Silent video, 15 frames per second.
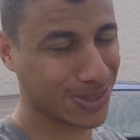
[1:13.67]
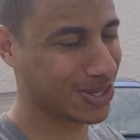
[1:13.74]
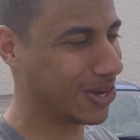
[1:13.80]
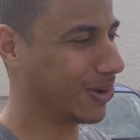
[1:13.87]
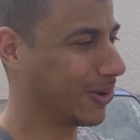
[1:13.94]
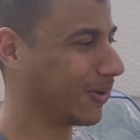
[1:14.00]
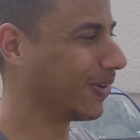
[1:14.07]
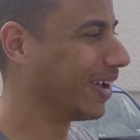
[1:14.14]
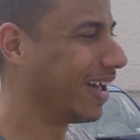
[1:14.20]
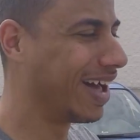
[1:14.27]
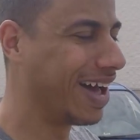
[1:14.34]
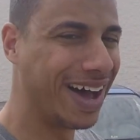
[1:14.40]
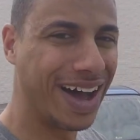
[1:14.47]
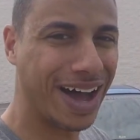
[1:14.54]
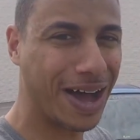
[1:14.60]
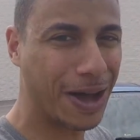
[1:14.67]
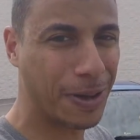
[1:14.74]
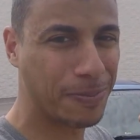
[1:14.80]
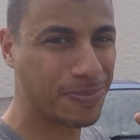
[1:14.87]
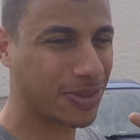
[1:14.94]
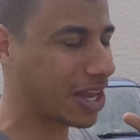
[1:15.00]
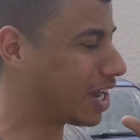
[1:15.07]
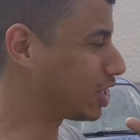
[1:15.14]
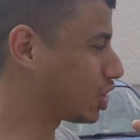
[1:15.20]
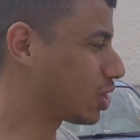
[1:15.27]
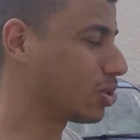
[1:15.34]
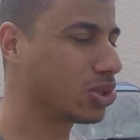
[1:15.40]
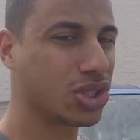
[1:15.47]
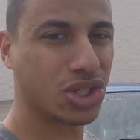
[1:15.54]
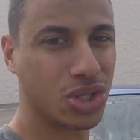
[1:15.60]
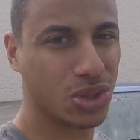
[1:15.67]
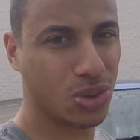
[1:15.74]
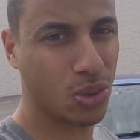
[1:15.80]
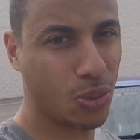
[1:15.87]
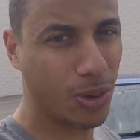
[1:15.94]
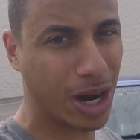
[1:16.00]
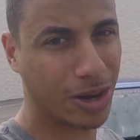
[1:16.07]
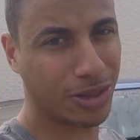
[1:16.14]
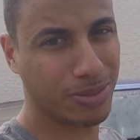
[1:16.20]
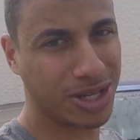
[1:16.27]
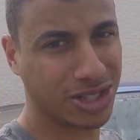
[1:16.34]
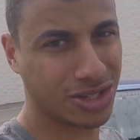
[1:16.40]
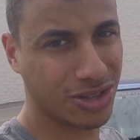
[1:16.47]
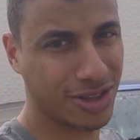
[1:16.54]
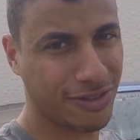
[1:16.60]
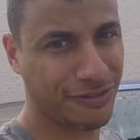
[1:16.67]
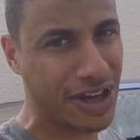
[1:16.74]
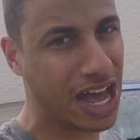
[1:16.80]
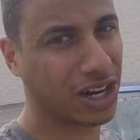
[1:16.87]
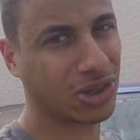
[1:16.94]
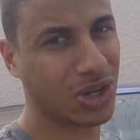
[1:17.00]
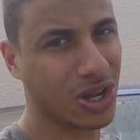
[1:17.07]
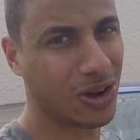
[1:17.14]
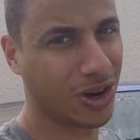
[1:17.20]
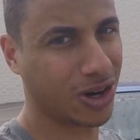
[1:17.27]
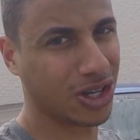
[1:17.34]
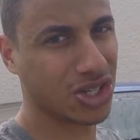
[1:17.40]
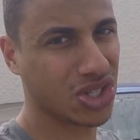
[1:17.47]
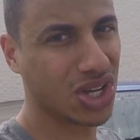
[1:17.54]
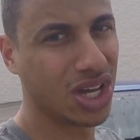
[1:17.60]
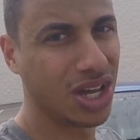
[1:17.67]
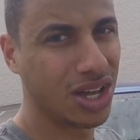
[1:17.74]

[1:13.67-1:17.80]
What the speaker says: So I chose to wire them into the factory harness.